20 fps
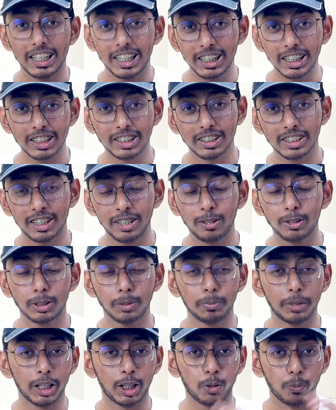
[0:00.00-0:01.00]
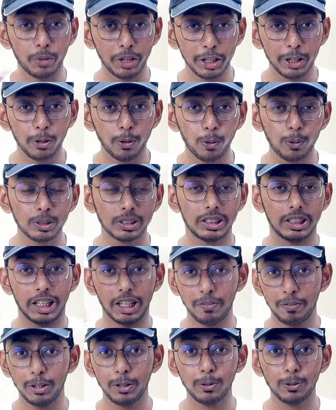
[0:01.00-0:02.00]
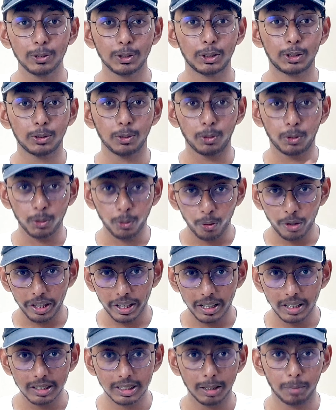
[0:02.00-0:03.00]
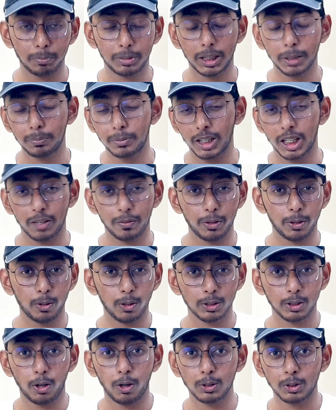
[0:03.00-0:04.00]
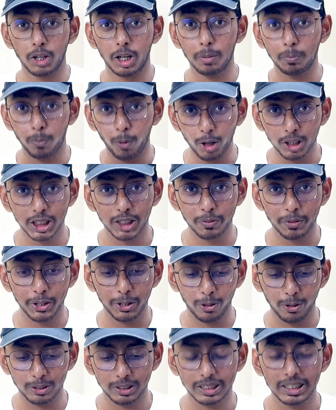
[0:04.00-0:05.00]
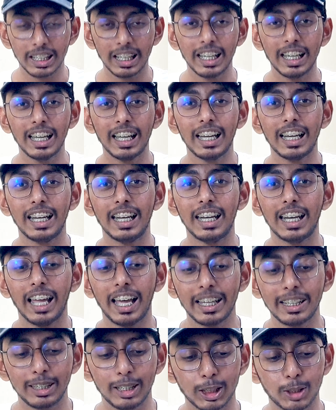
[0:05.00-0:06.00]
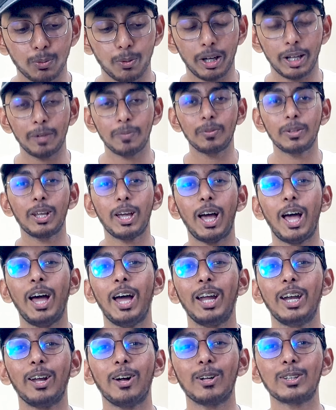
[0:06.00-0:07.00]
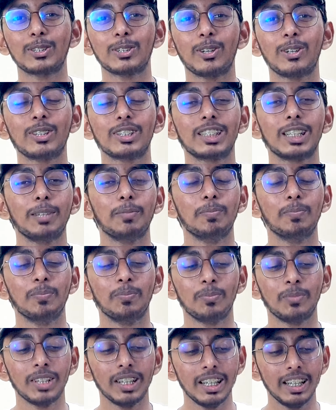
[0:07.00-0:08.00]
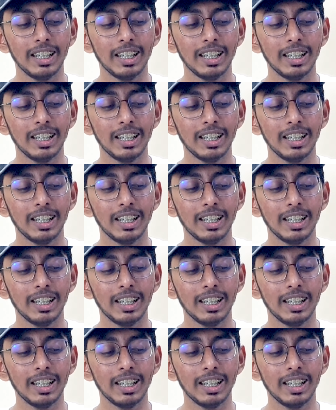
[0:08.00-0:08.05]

In this channel, I do some tech videos, reviews, tutorials, some tips and videos, also unboxing videos like this one, and also some